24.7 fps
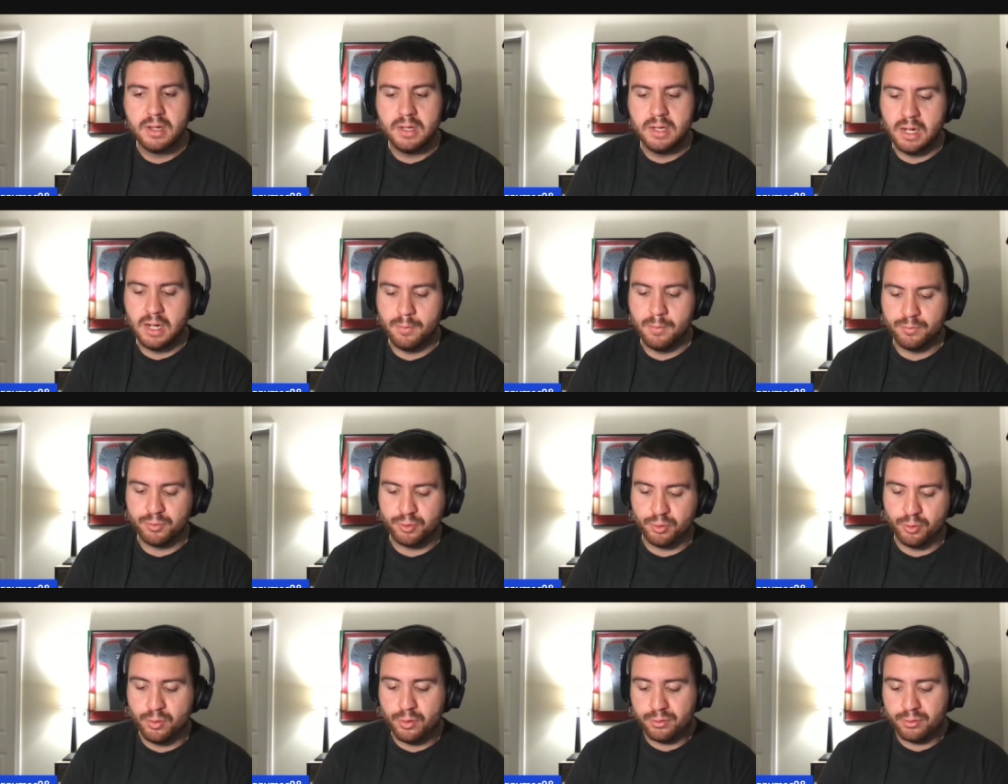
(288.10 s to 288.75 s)
Um,
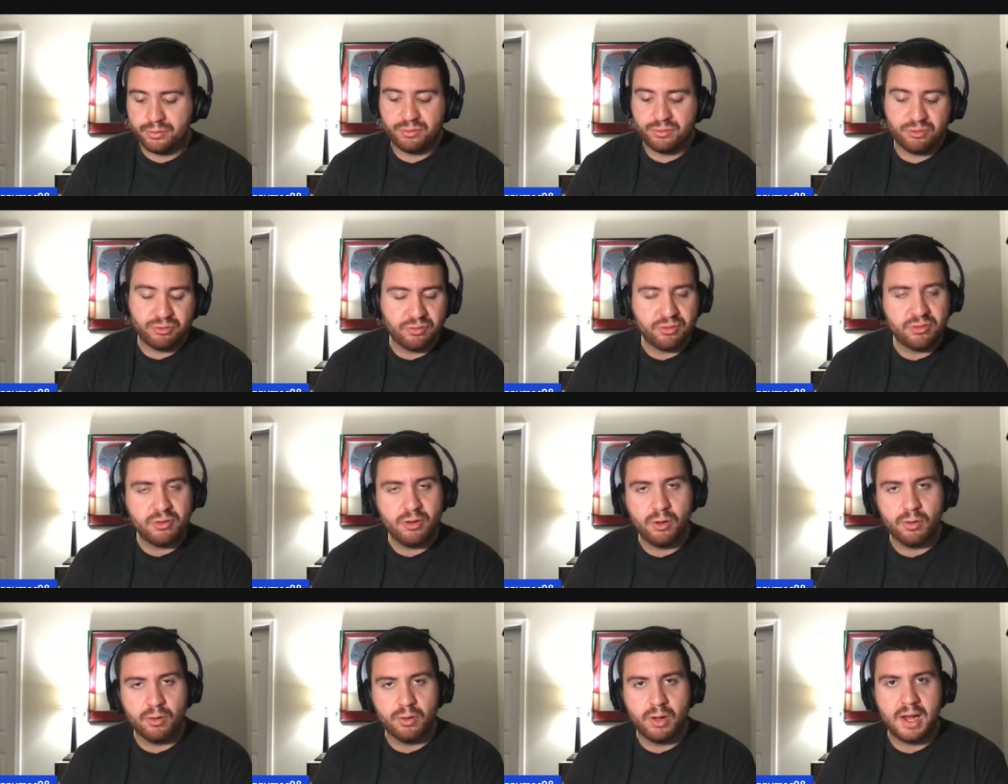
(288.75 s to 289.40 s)
so there's
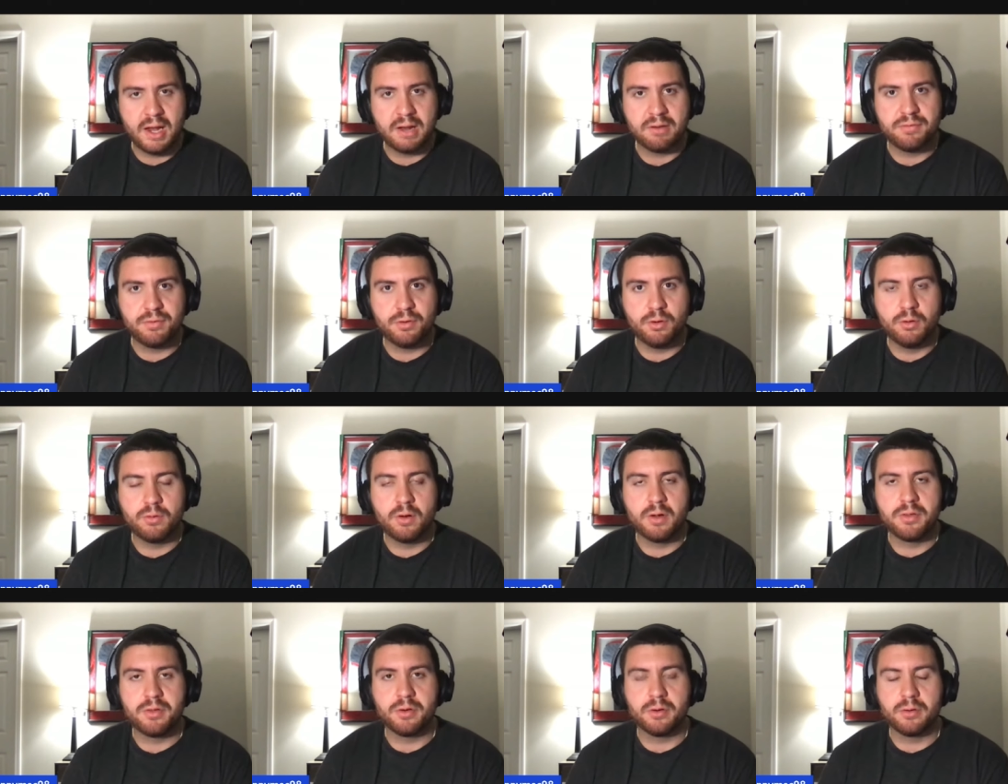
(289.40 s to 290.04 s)
still a handful
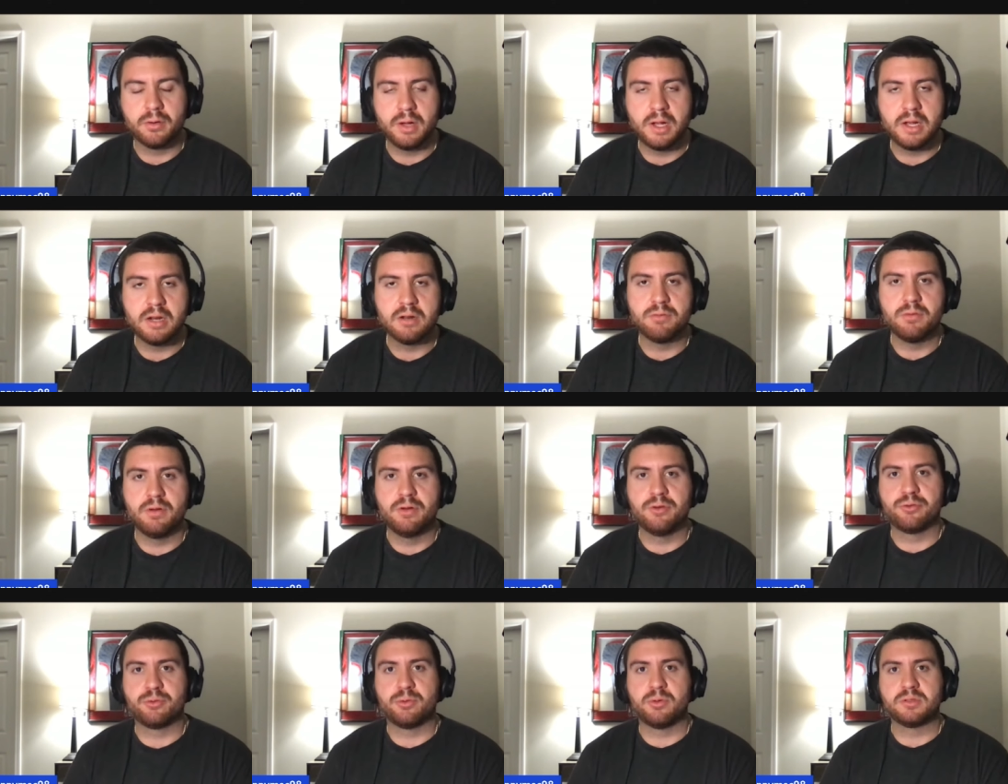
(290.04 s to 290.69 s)
of other
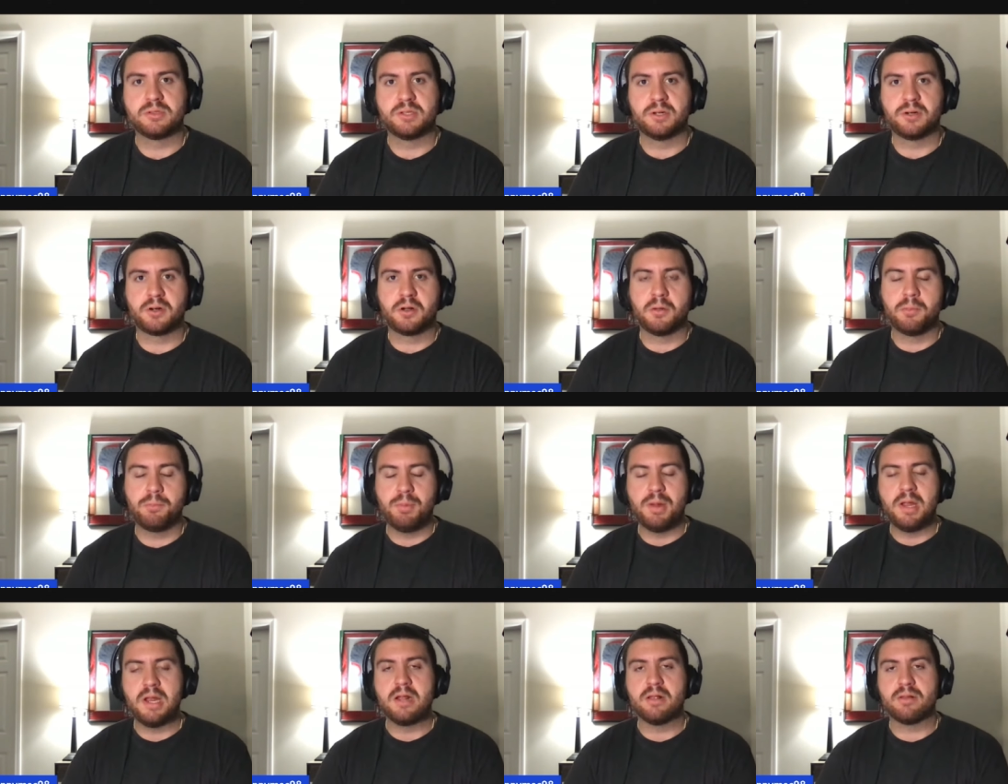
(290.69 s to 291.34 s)
individuals that are
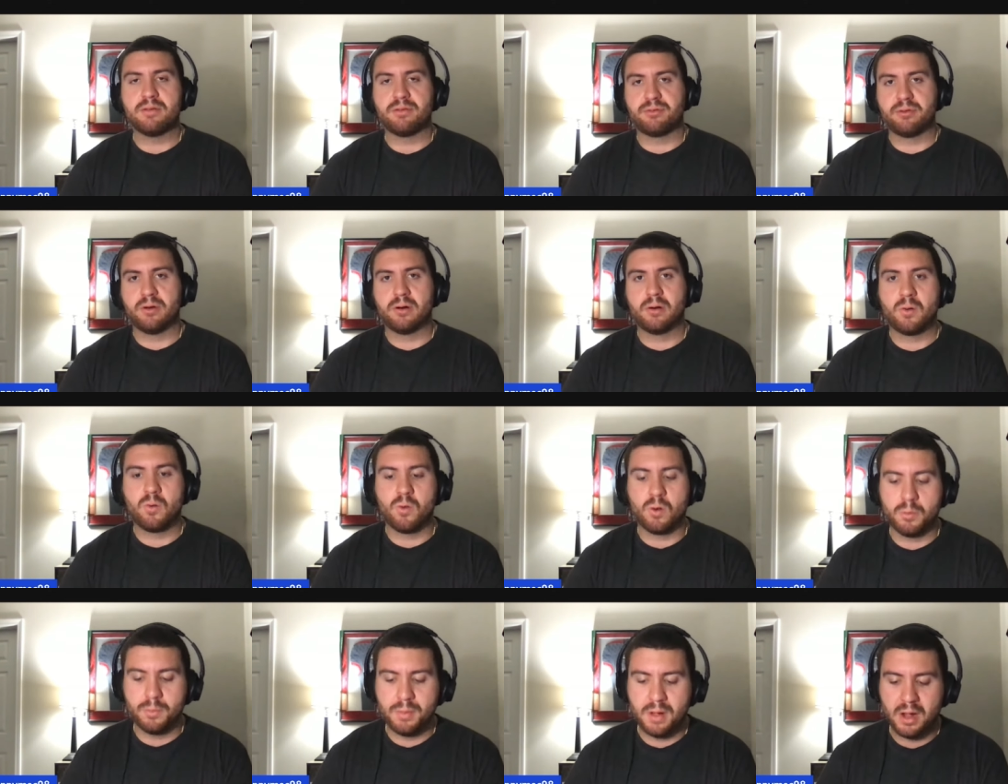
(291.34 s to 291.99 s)
competing to start a
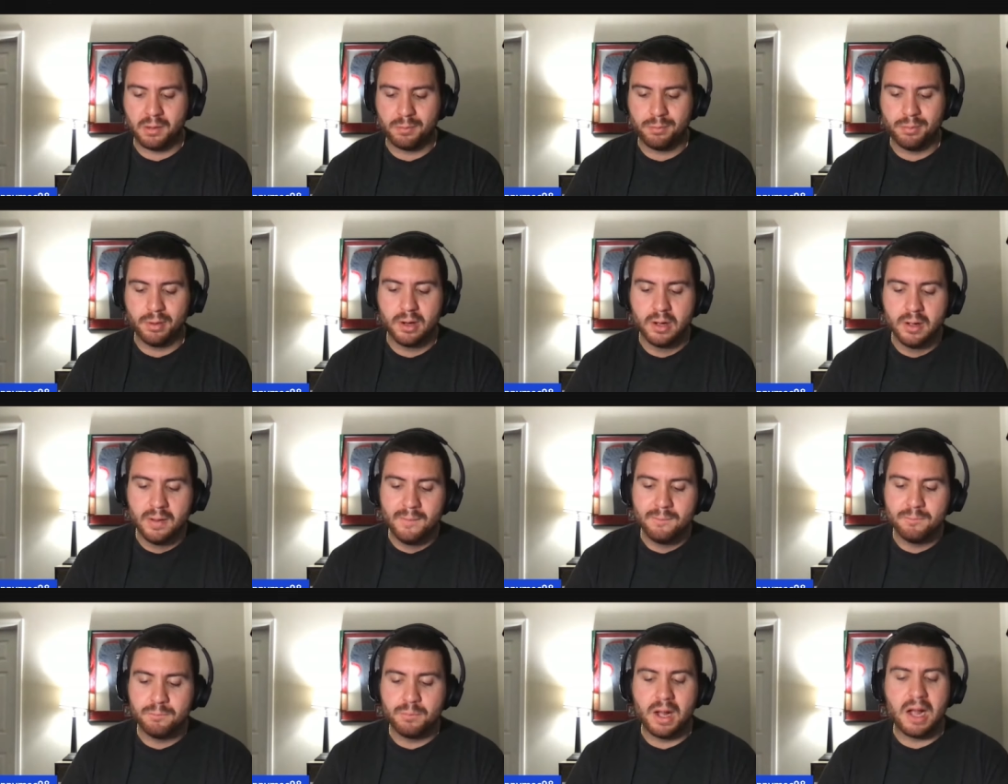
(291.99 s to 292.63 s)
quarterback, but
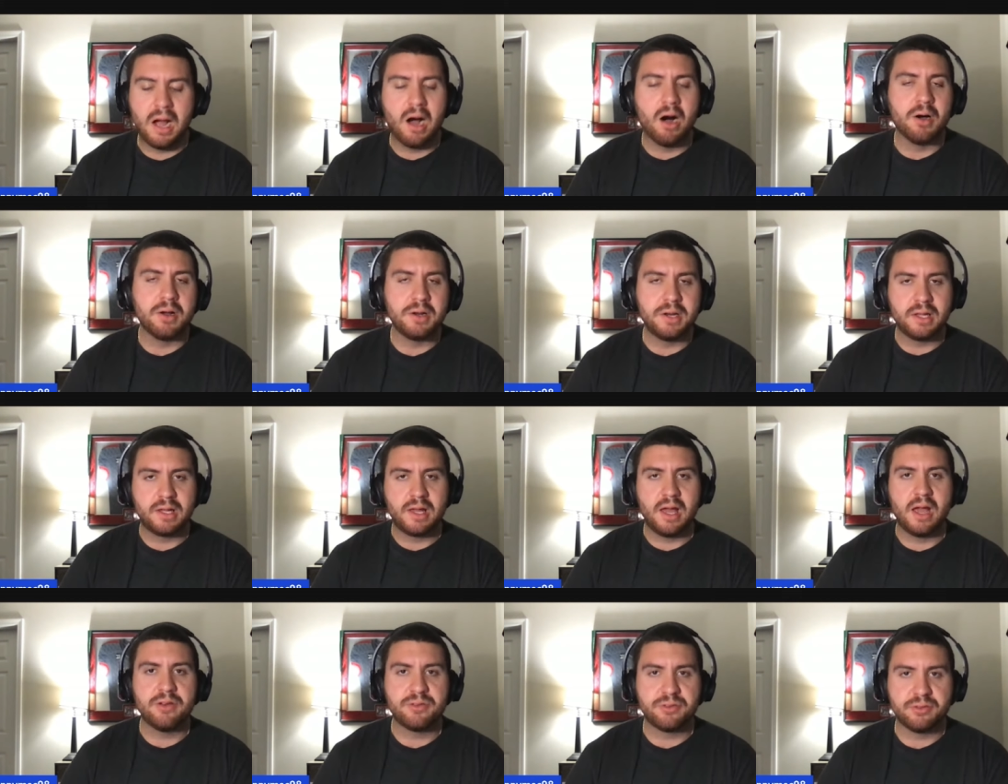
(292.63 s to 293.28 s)
by all
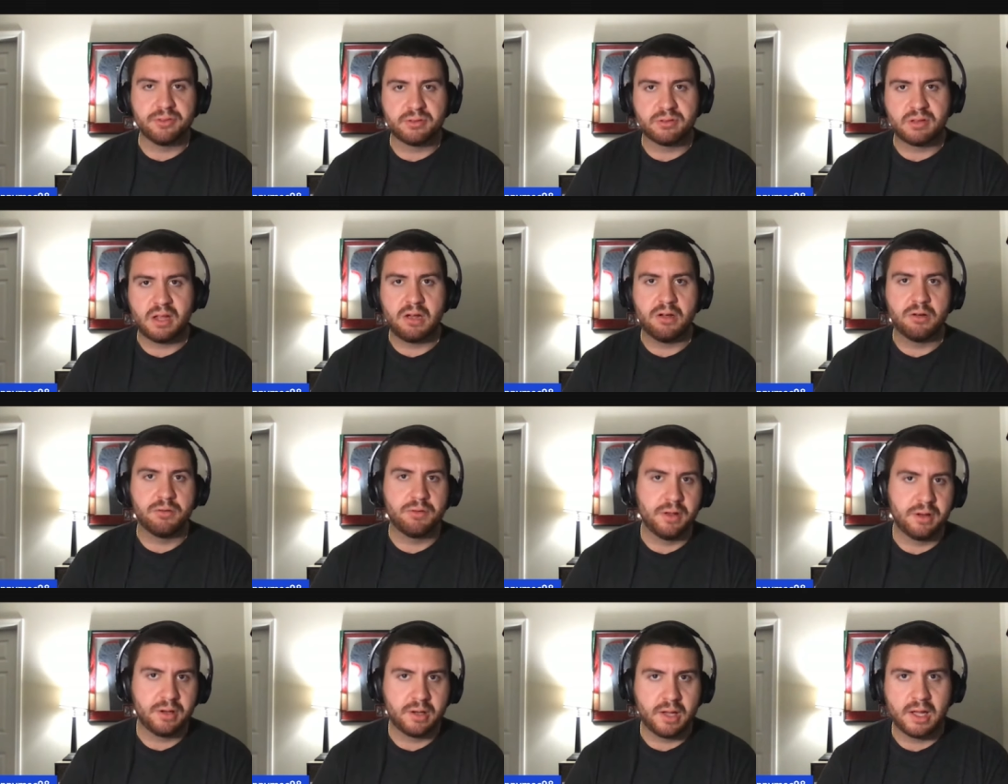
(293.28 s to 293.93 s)
indications, Tyler
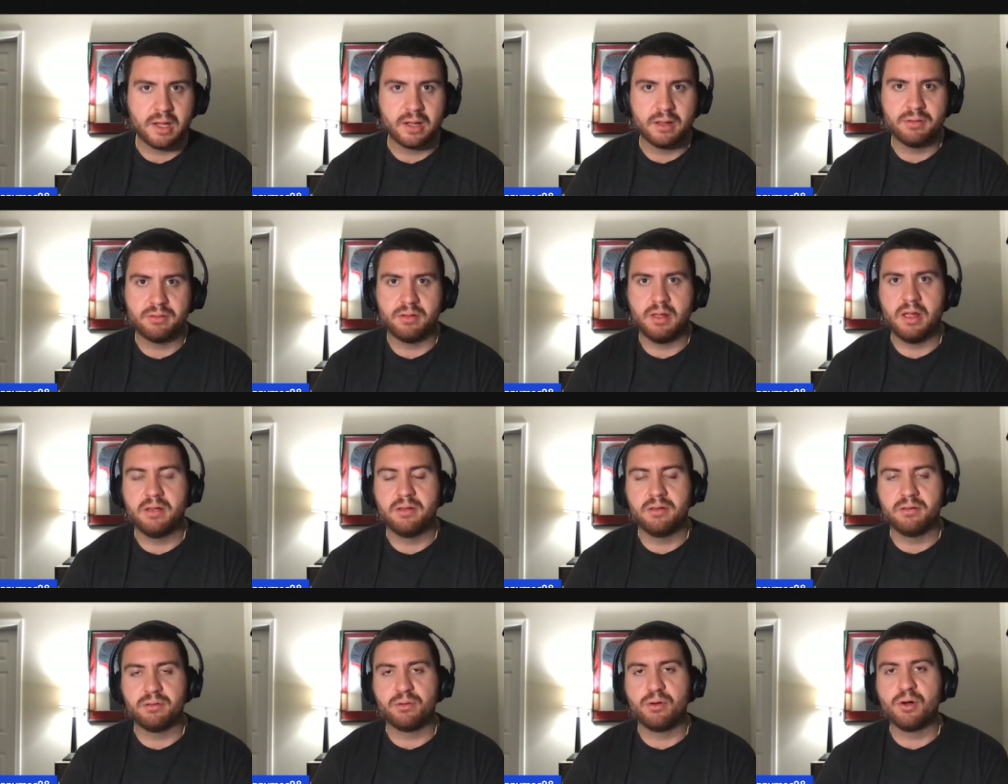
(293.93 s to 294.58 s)
Van Dyke is
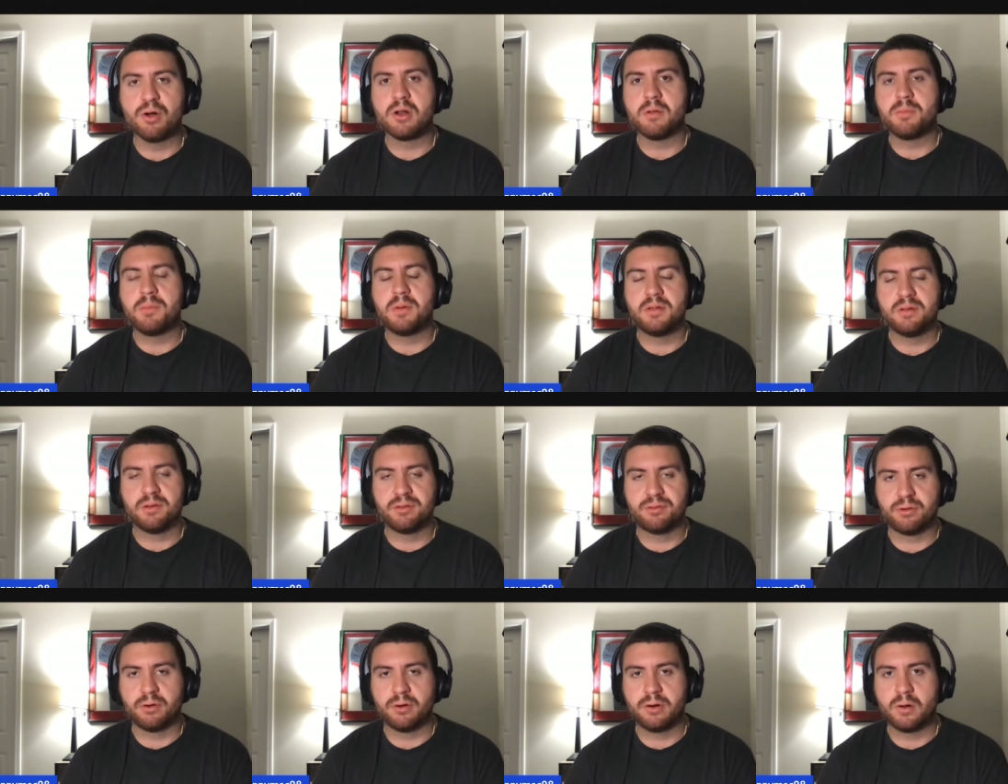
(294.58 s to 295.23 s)
is going to be the
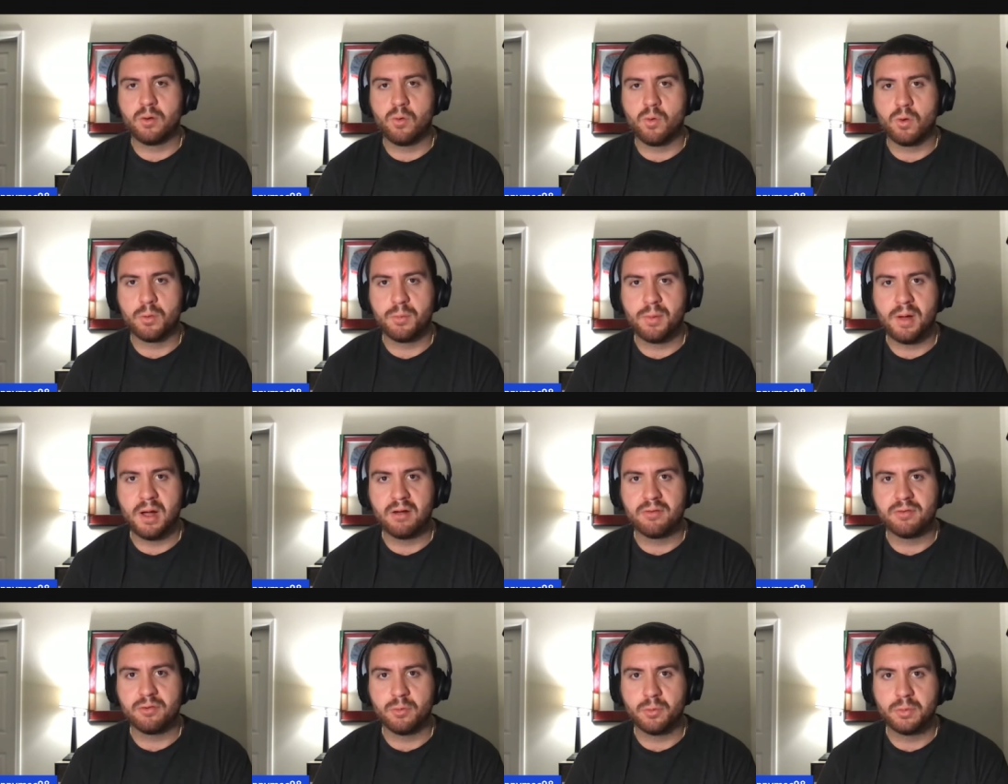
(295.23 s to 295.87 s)
starting
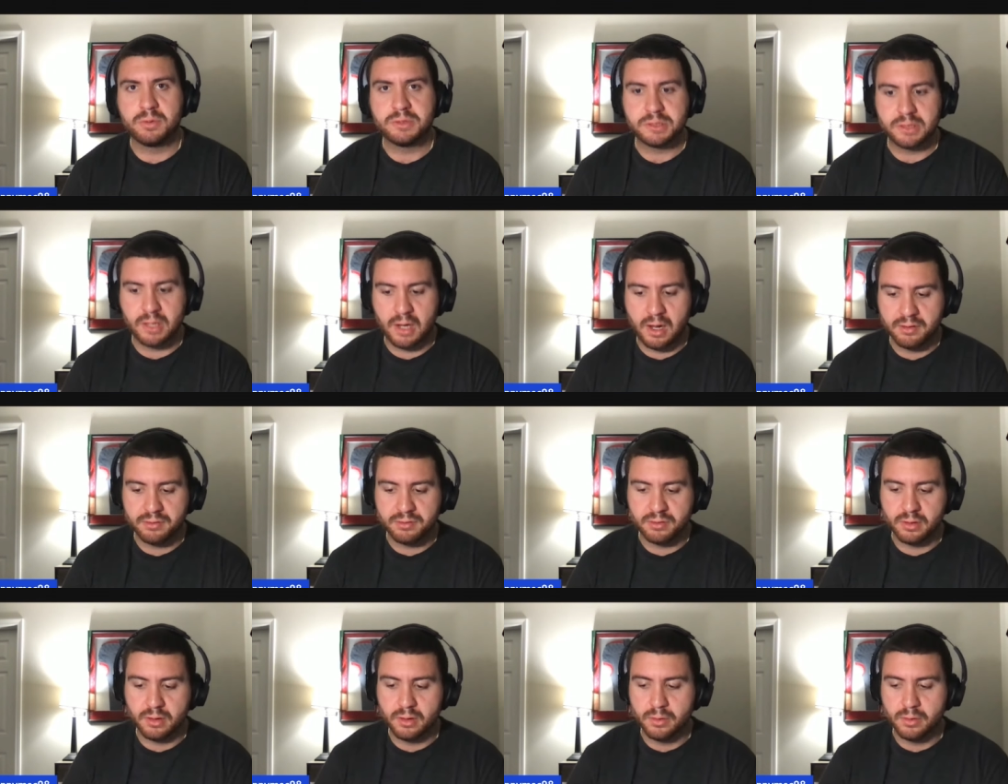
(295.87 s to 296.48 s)
quarterback for Wisconsin.